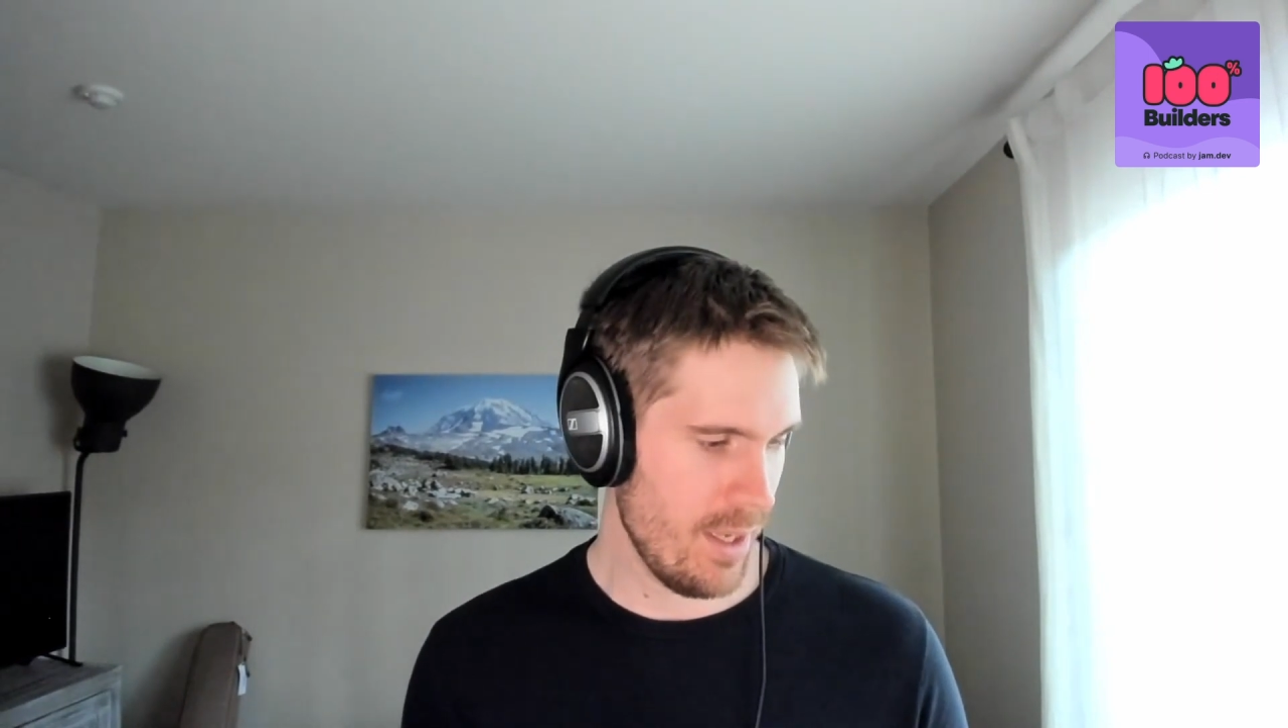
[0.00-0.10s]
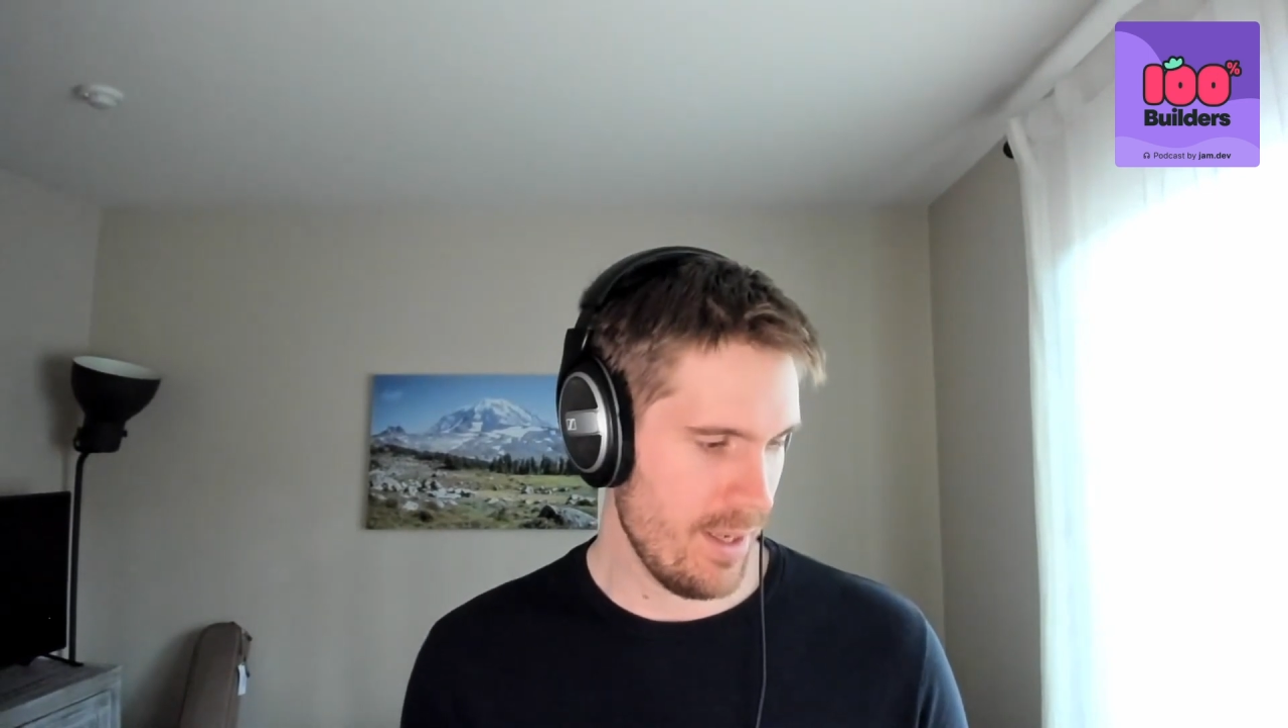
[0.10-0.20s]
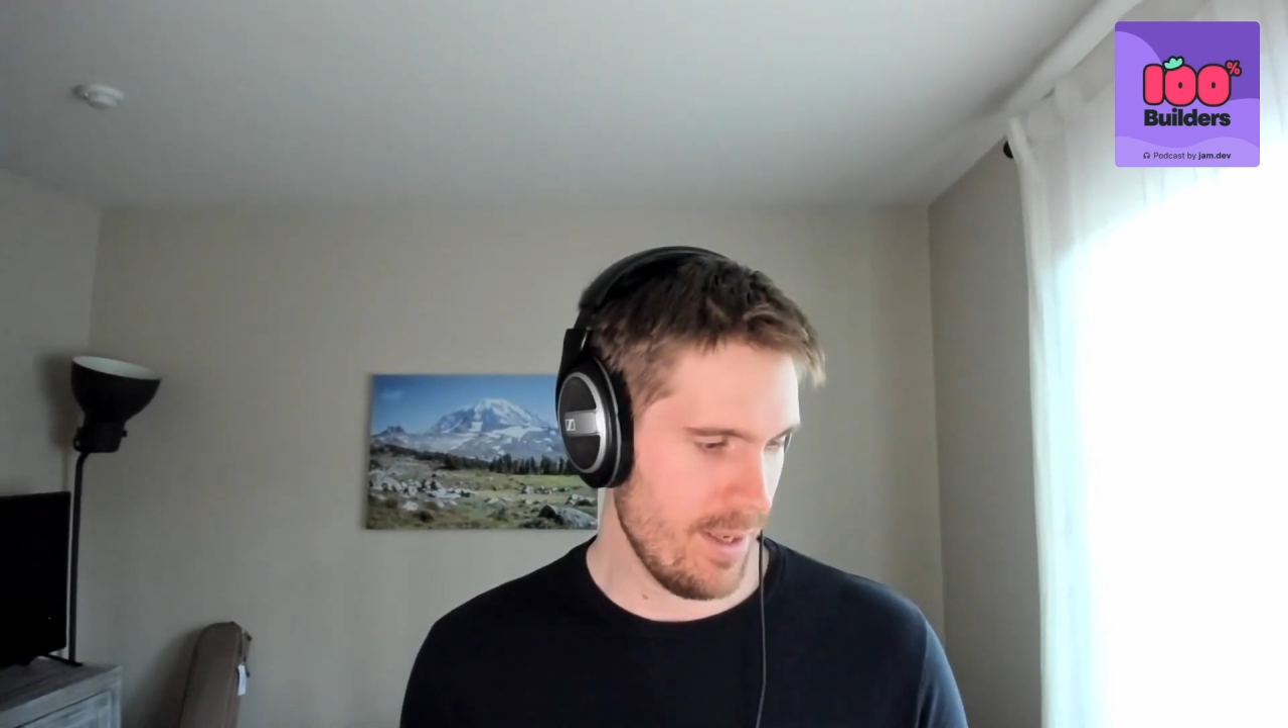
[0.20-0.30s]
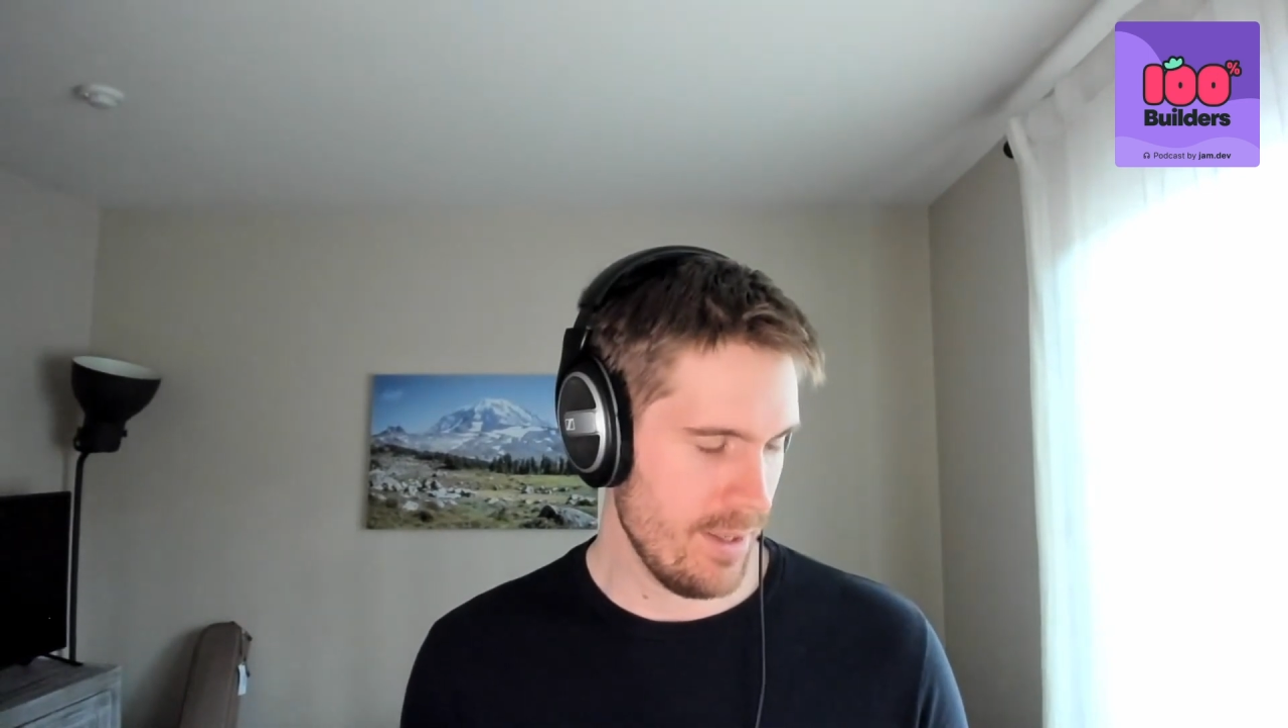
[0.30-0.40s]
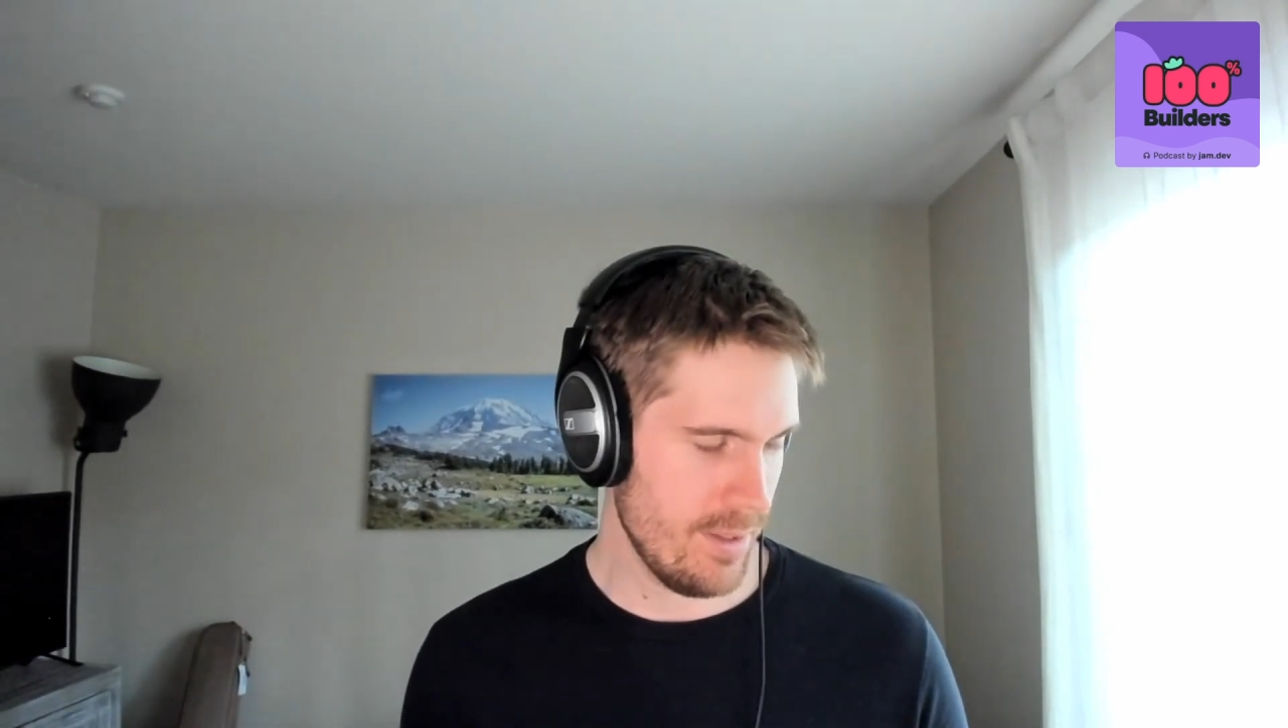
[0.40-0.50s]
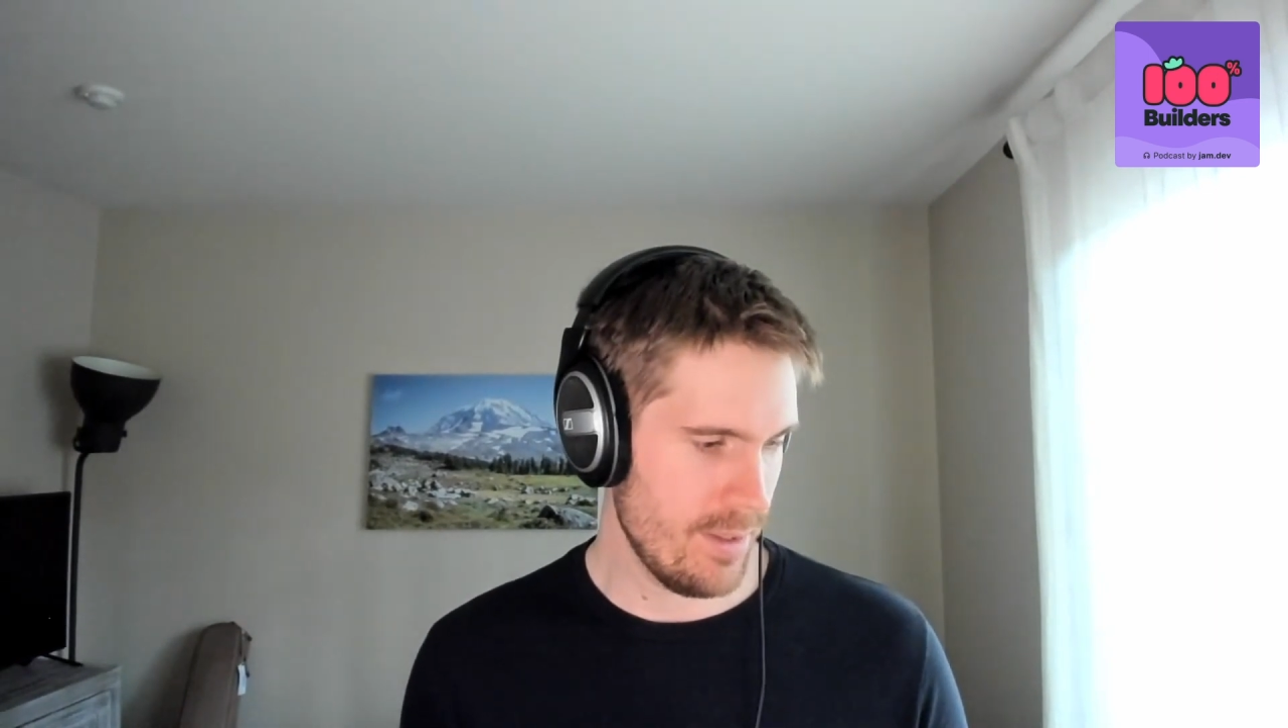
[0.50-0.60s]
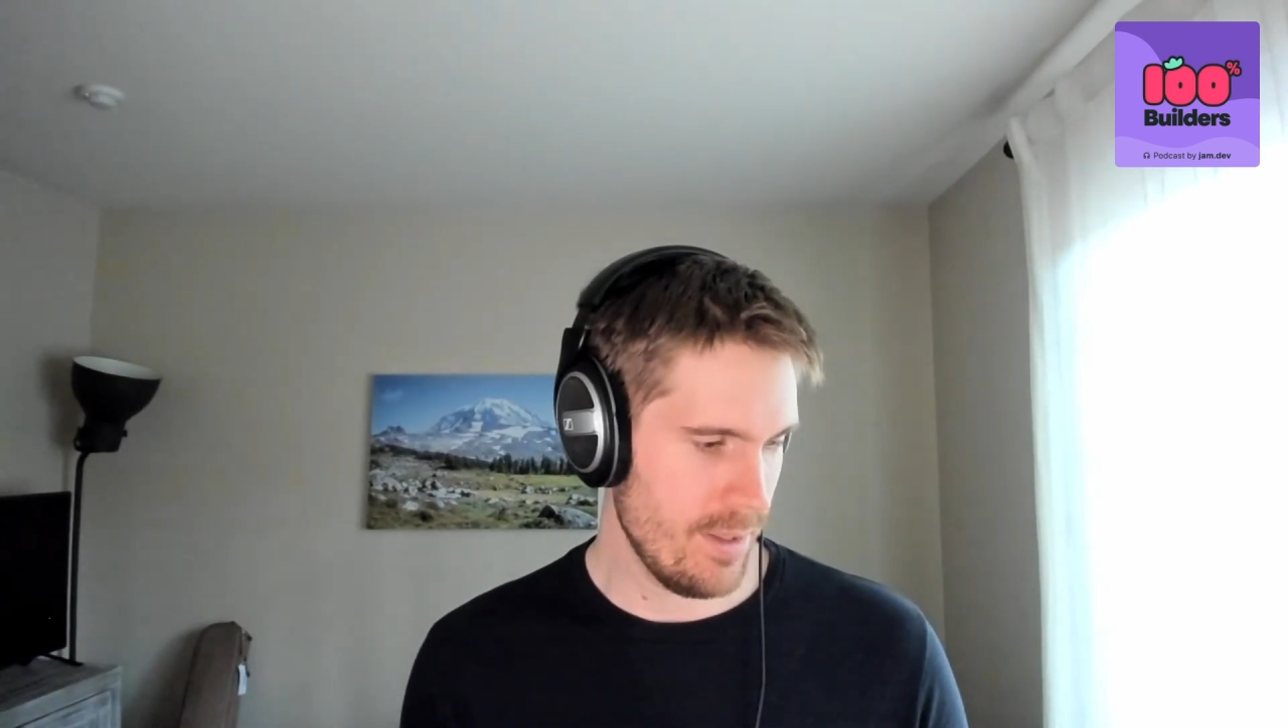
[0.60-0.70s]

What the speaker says: and